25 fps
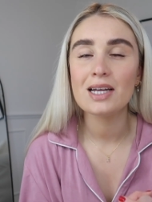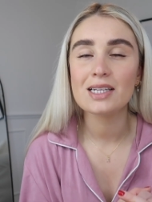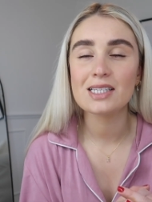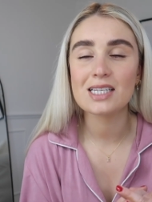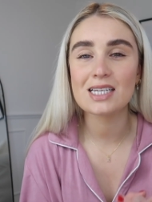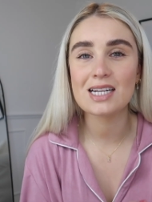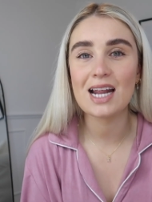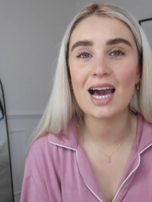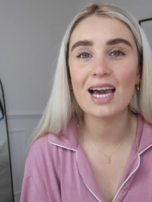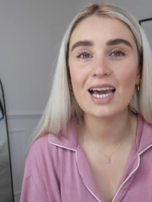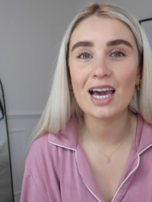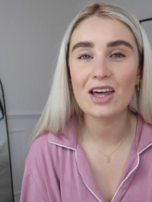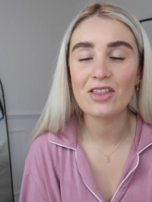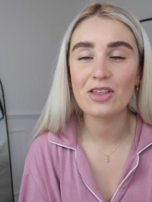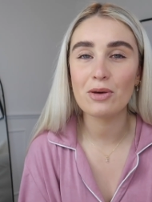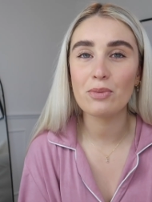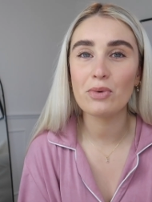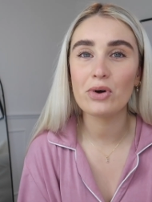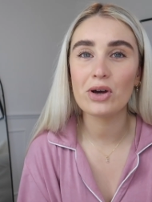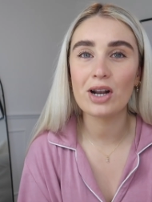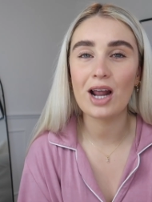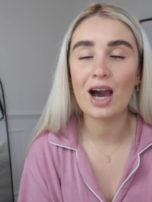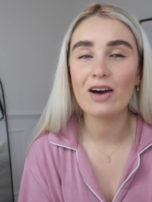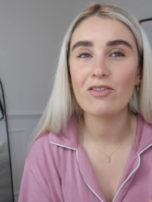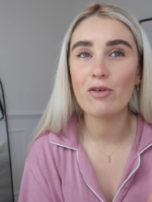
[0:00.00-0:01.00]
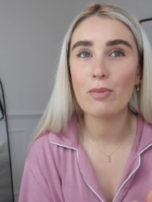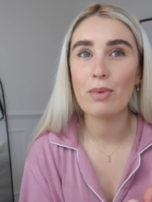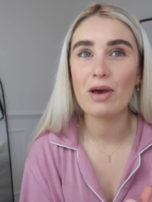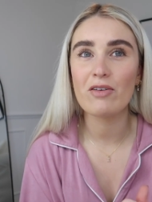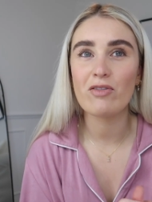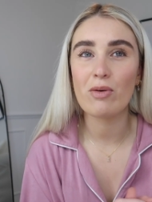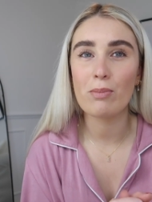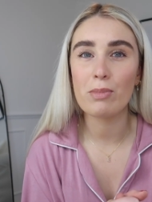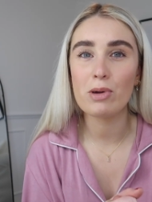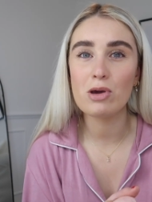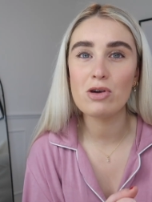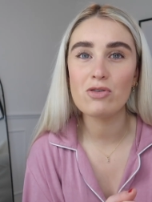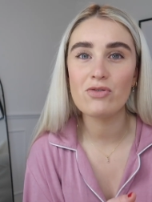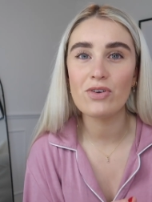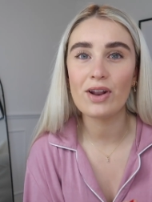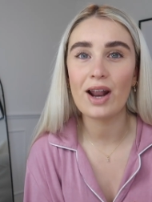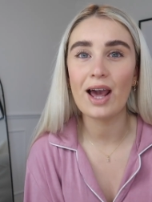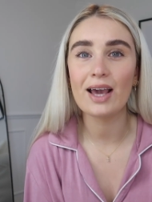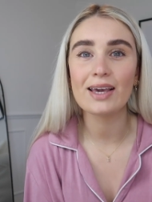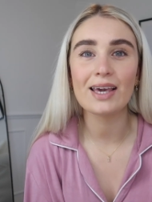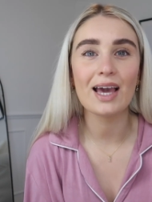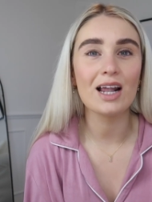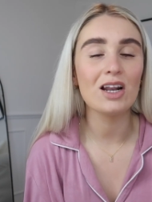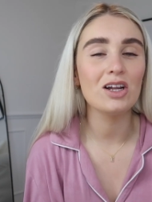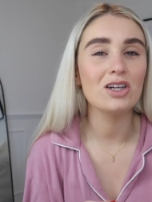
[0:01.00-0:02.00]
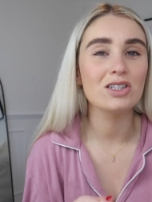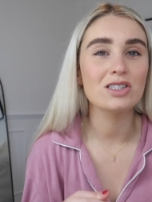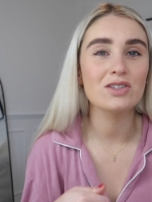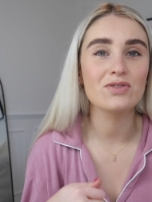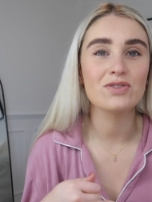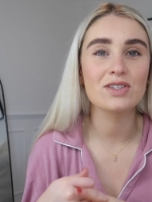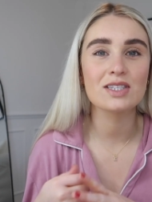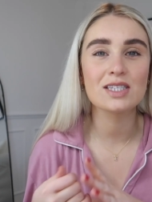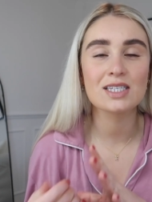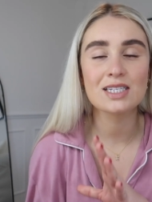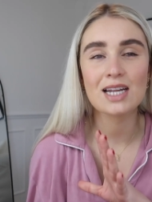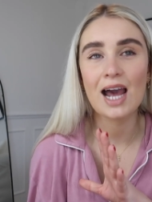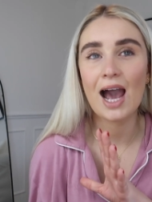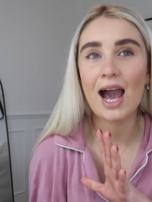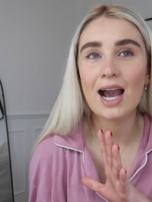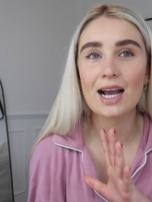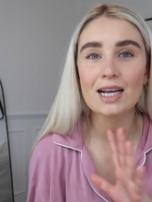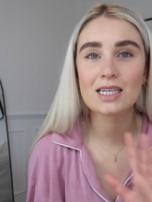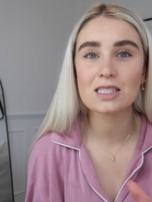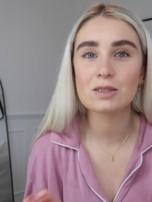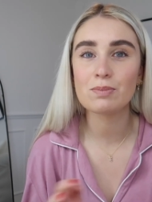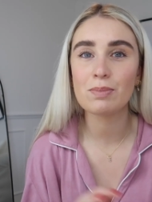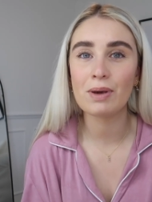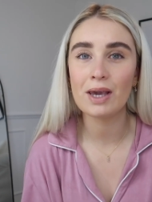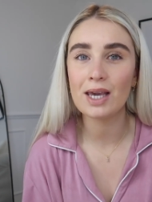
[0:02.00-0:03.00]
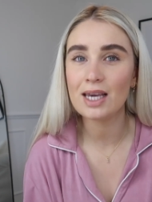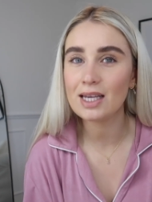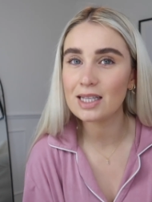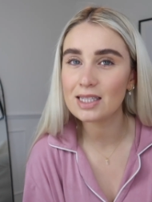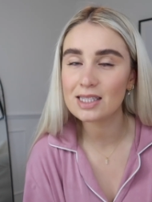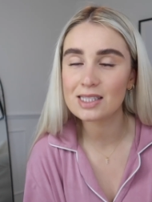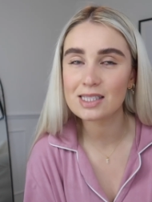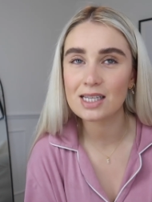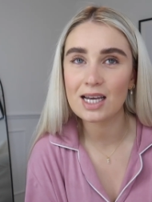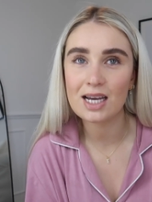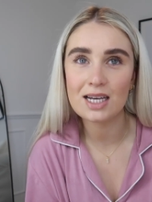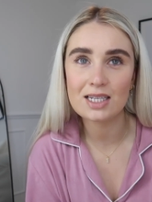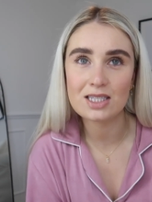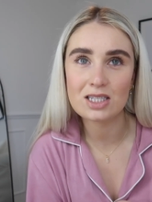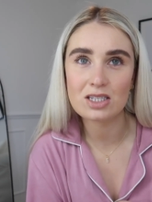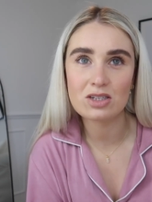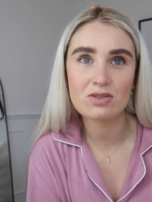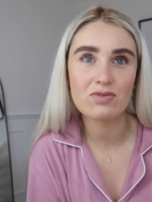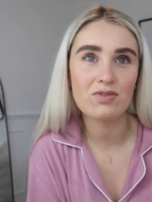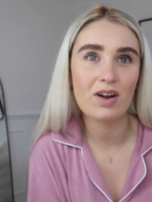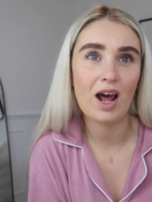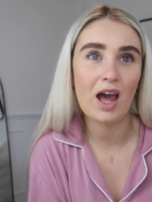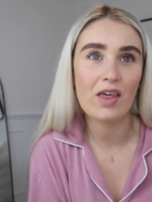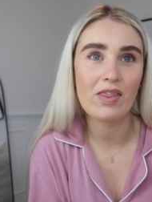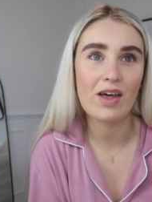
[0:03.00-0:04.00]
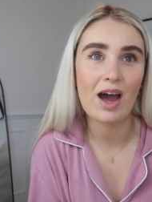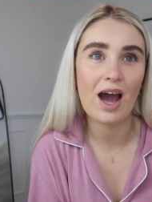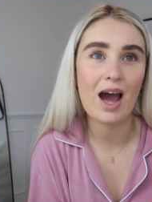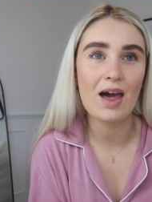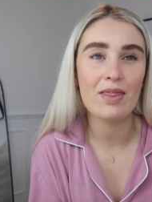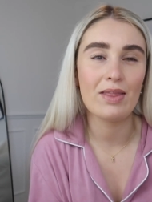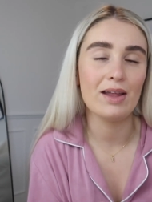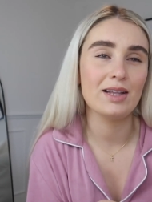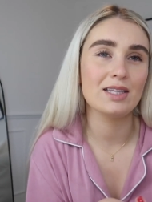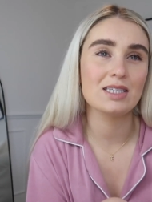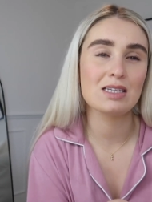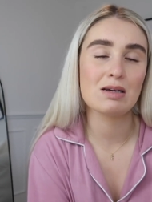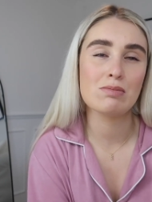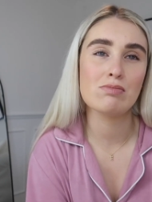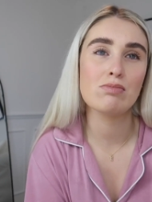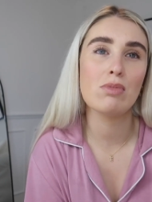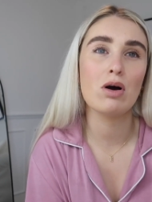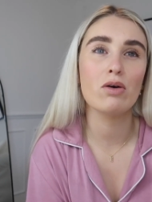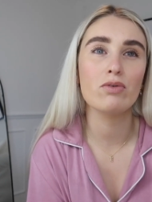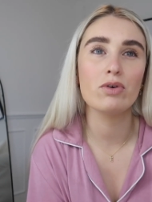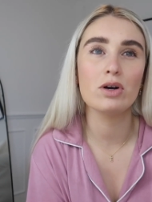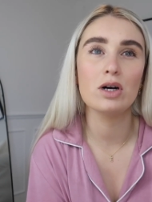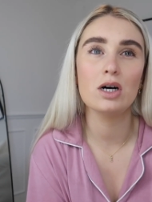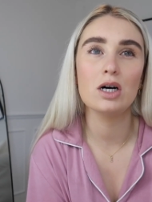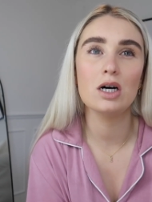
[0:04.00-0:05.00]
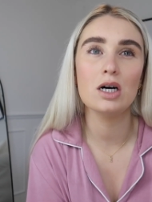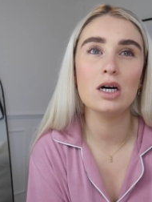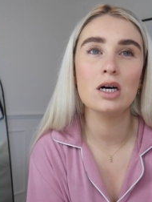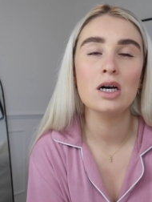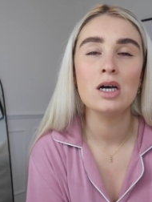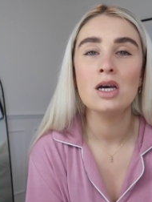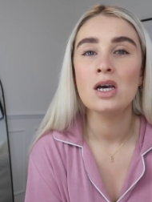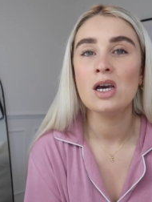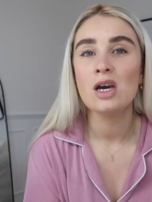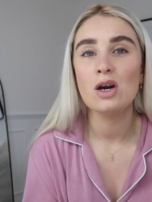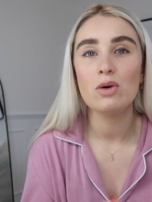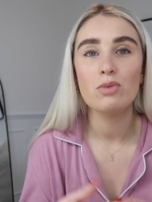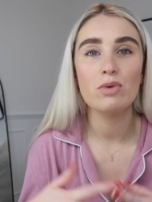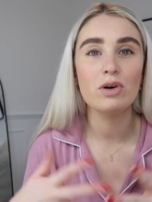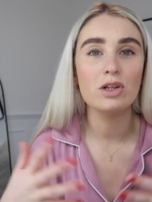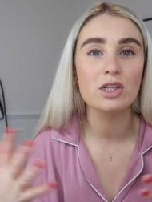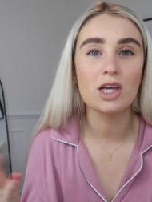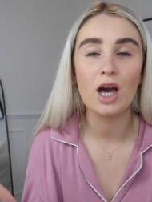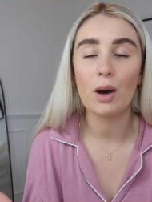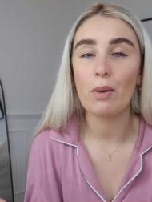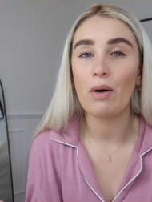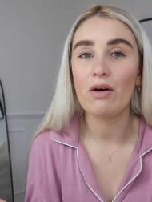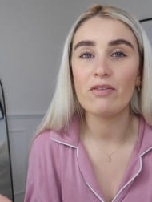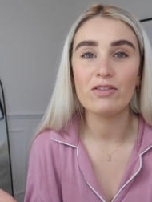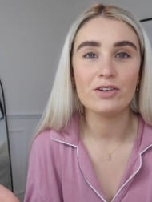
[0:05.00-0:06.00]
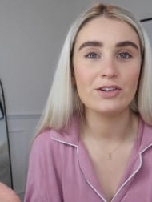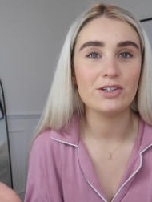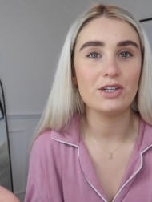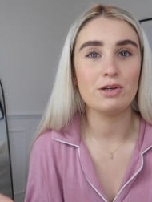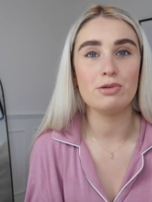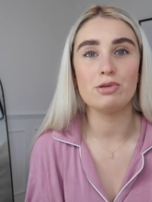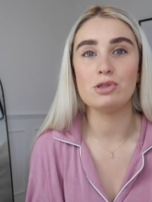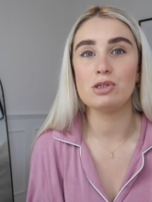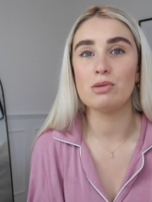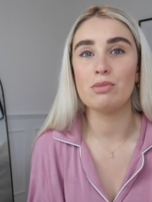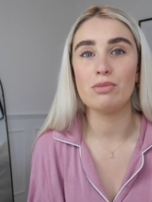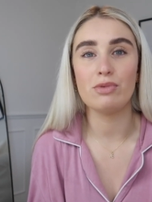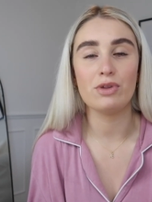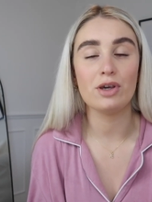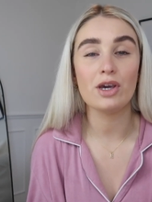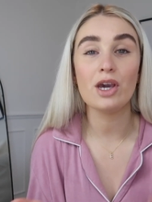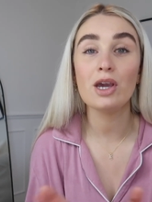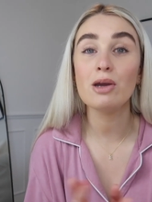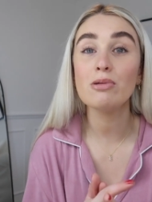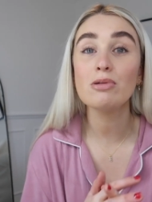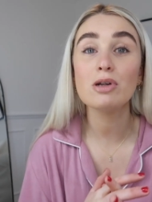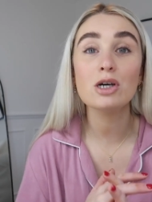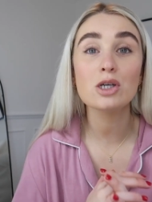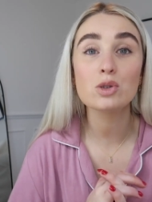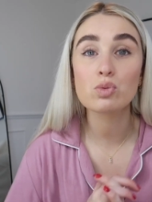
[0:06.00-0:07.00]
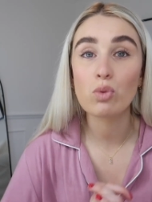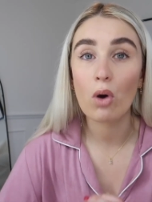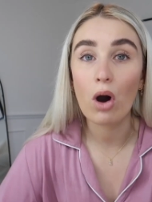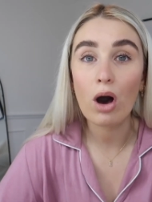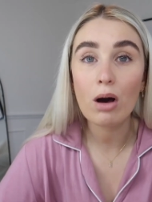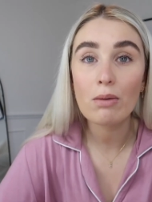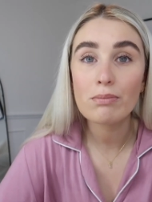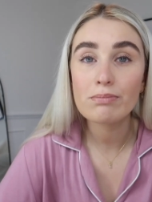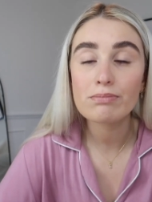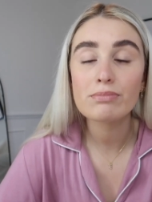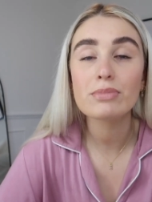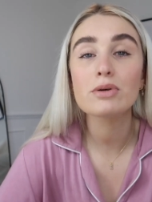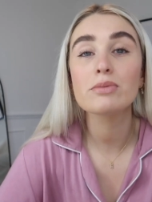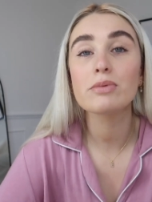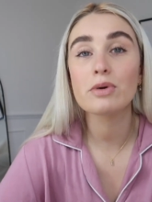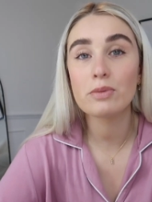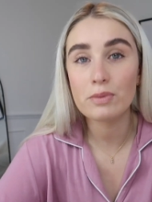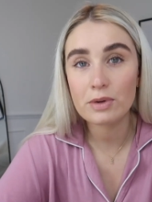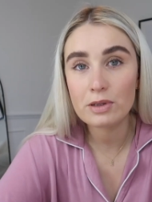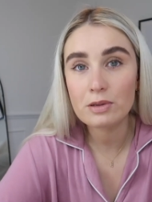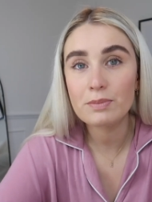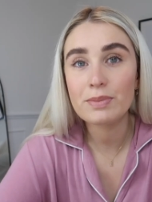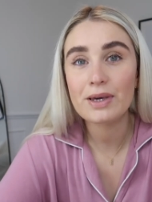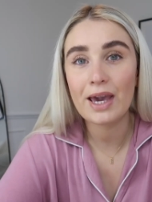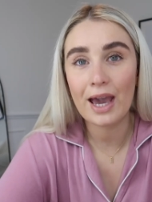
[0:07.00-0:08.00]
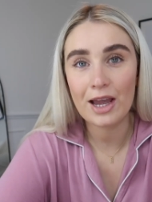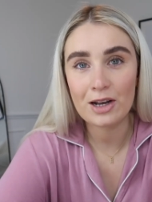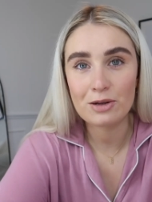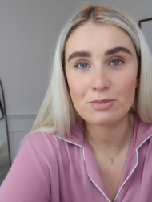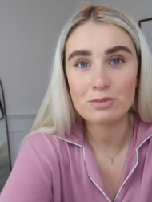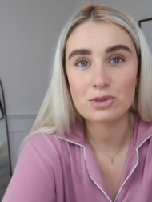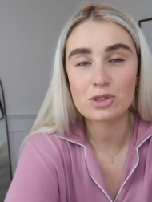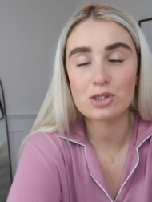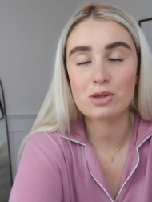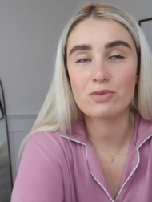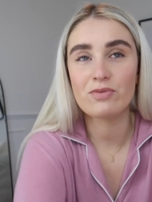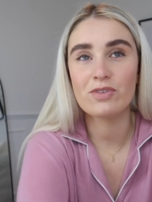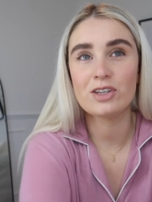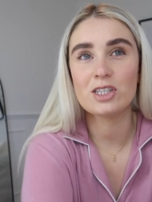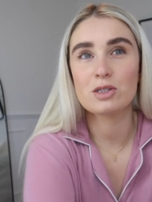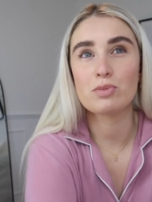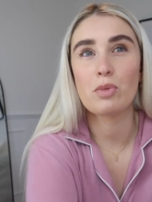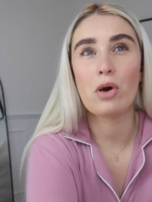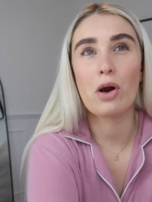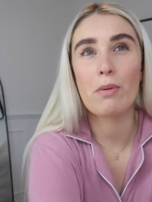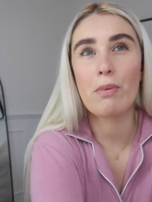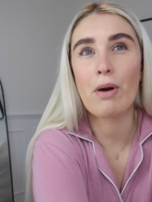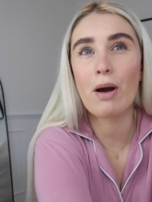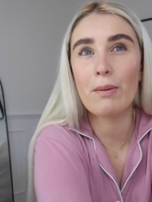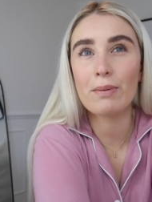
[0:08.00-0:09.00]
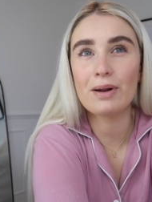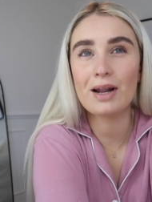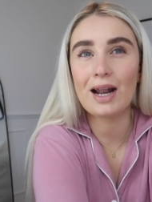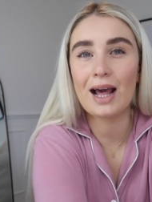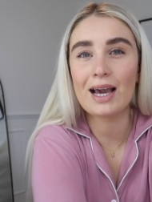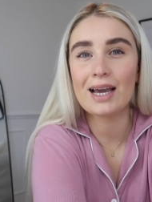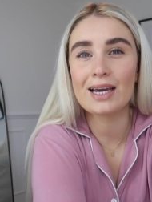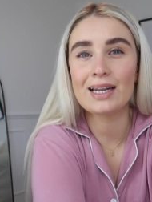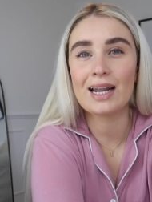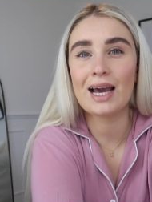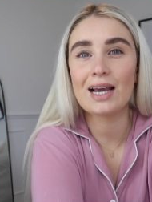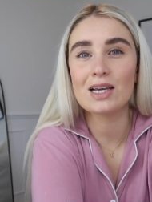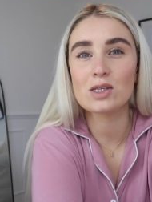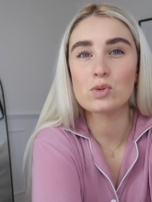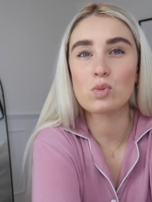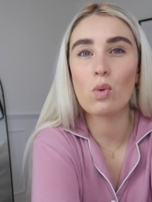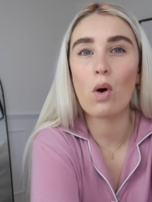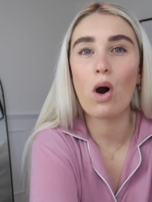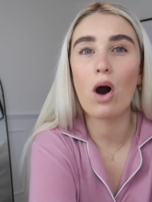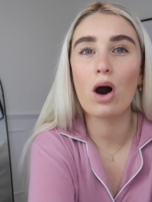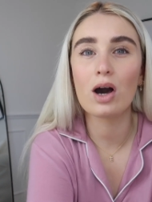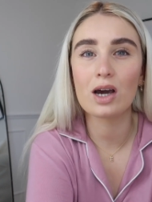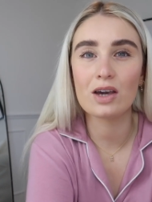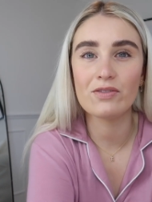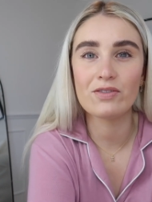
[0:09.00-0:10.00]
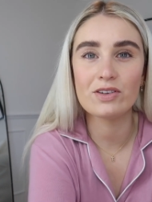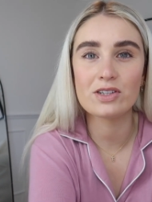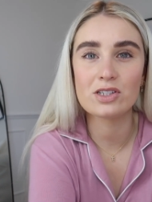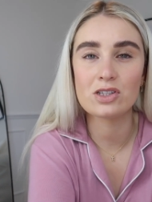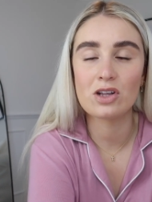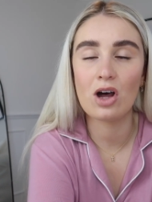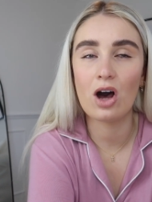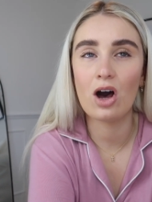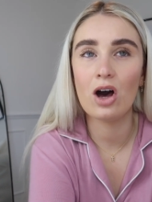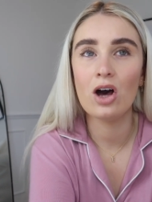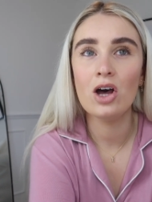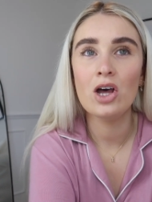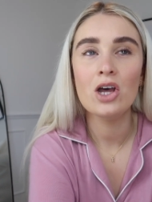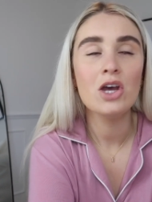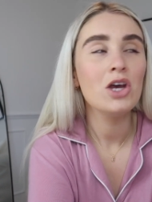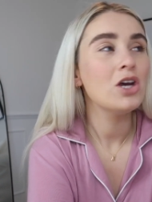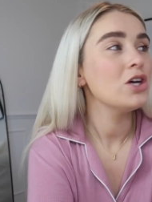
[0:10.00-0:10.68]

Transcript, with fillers: tonight I think we're going to have a bit of a movie night, get loads of snacks, pizza, stuff like that, and then tomorrow we'll go off and do something, who knows what, but we will be getting up to something tomorrow, probably like a nice walk if it's not